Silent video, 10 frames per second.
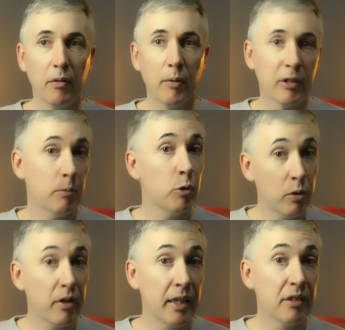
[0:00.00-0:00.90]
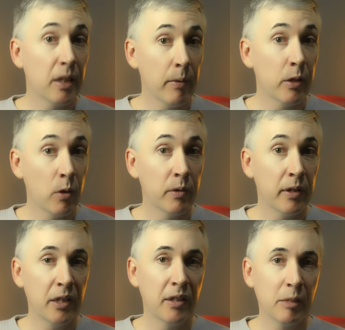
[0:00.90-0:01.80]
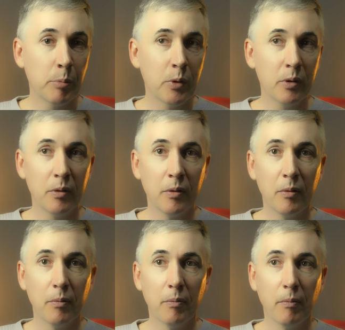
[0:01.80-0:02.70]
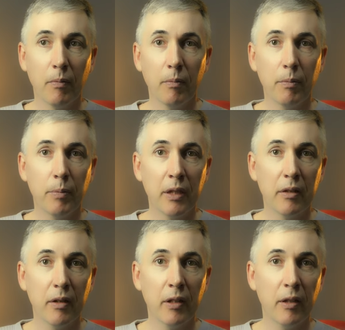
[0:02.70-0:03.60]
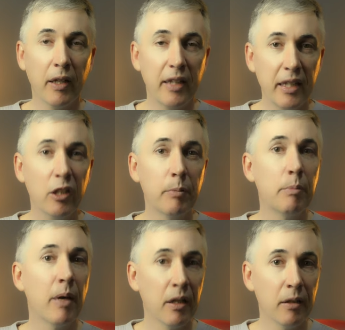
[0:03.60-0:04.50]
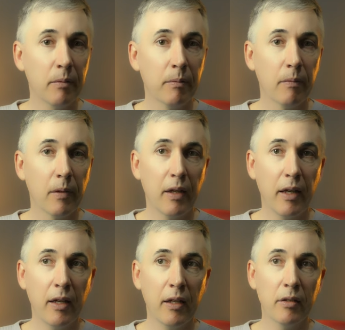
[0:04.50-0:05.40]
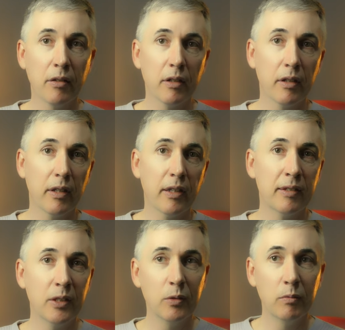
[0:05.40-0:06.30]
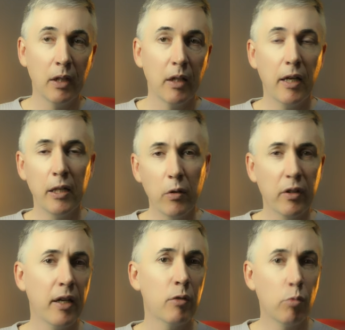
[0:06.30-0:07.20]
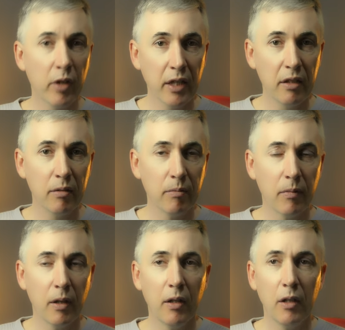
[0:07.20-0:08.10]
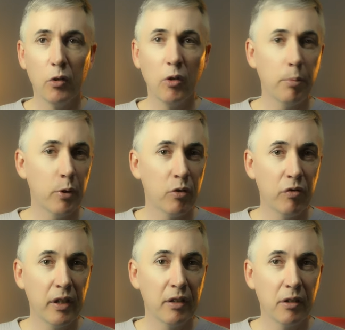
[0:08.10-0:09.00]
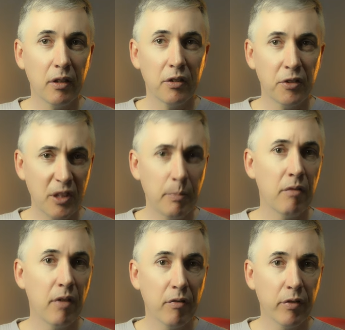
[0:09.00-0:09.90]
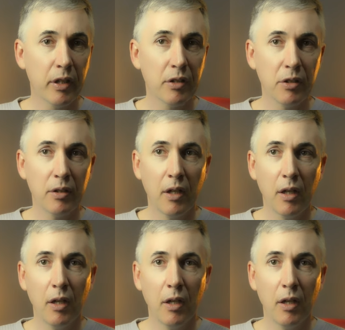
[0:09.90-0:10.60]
There are some good things going on in this book, but I think it could be better, and it's still an okay read. Not perfect, just above average.